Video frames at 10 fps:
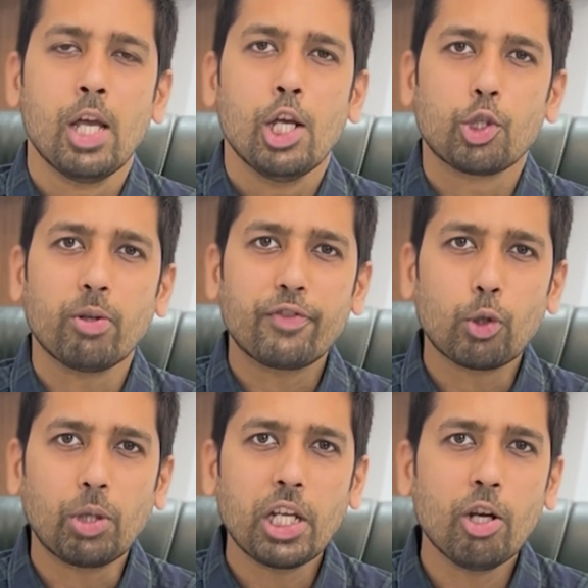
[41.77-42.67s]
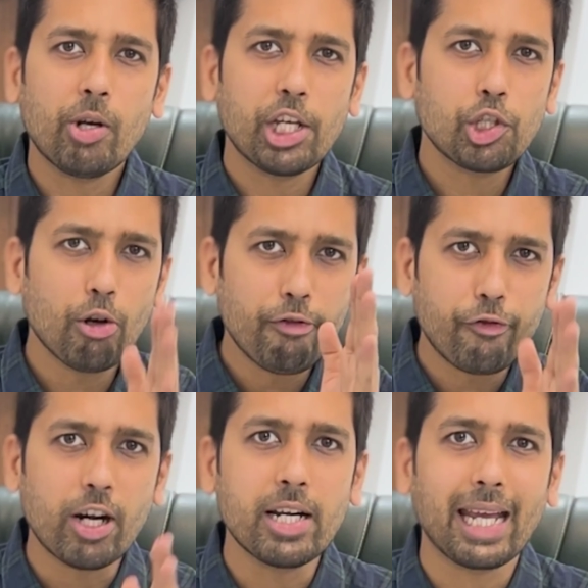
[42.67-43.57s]
So if Sortino ratio of
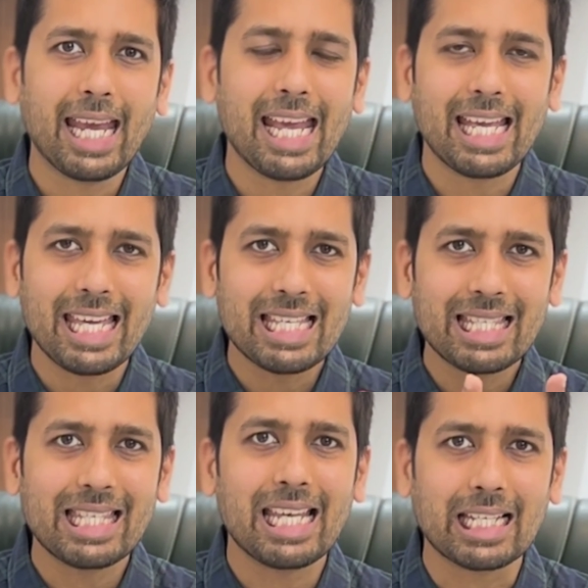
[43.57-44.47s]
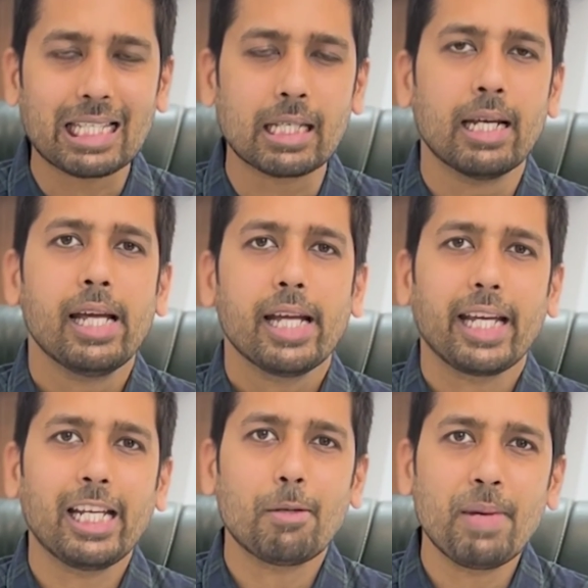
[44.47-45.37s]
fund A is 6,
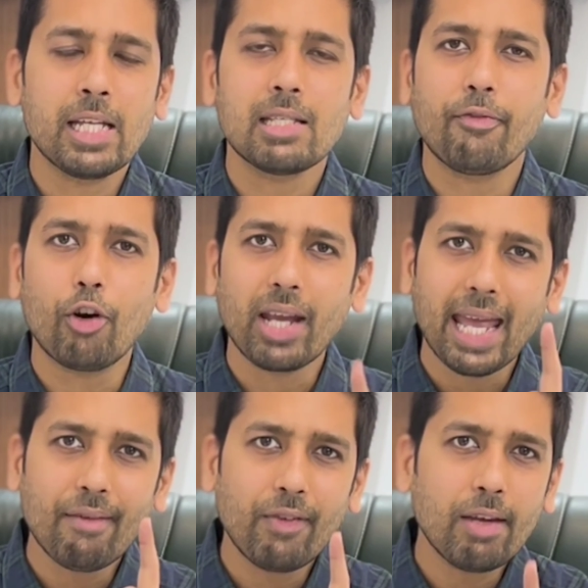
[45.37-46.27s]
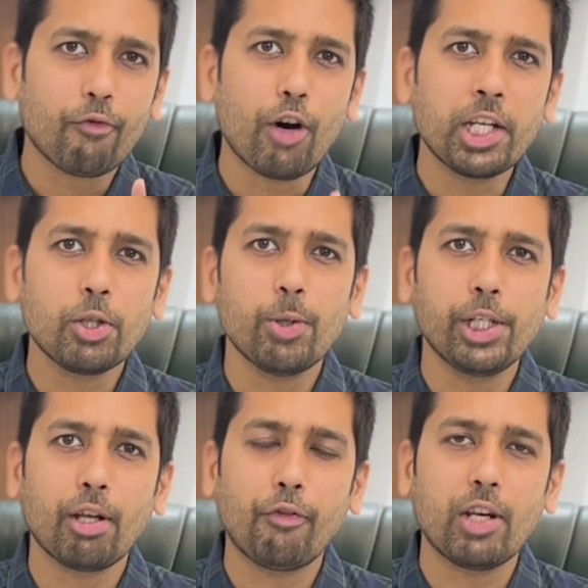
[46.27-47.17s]
it means for every one
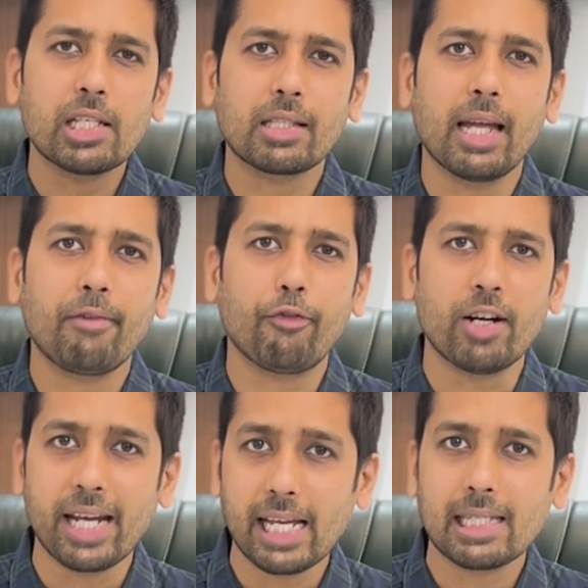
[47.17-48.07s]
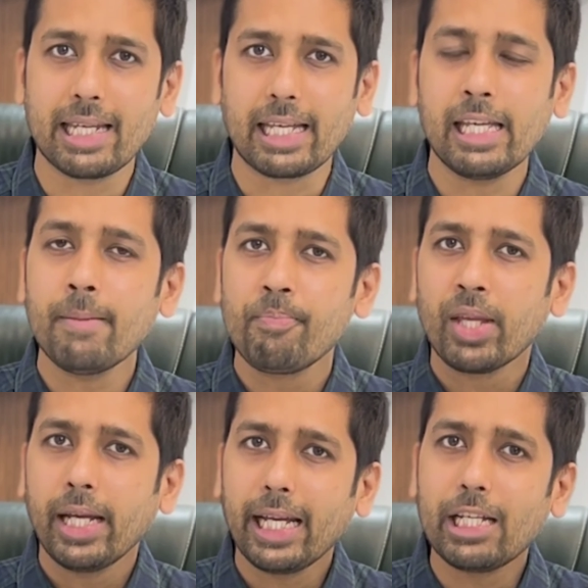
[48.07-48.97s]
unit of risk that fund A is taking,
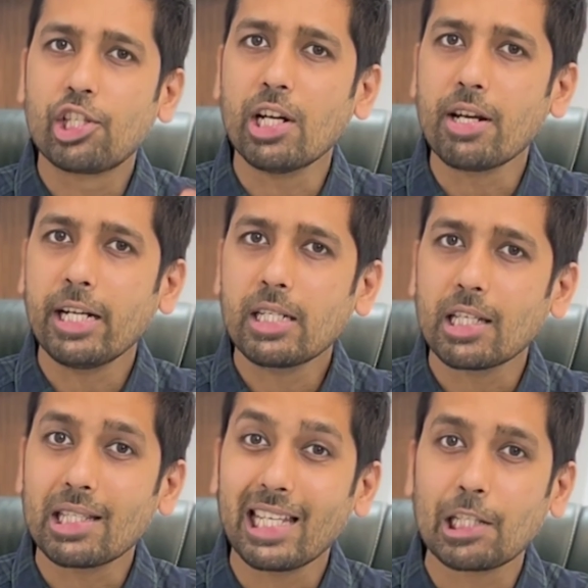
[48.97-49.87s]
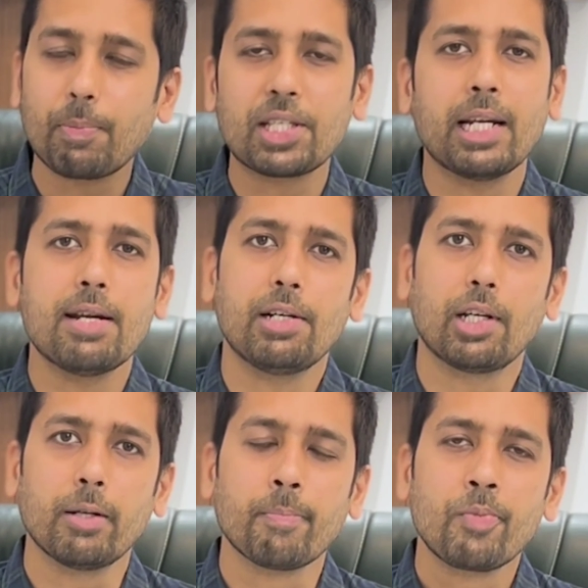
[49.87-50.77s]
it generates 6%
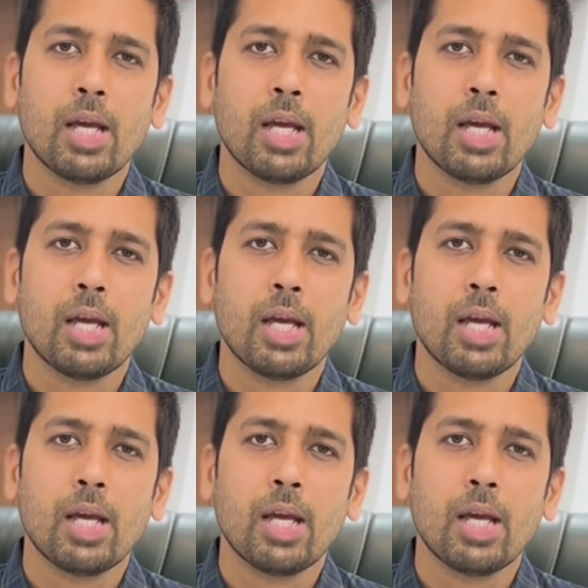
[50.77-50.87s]
return.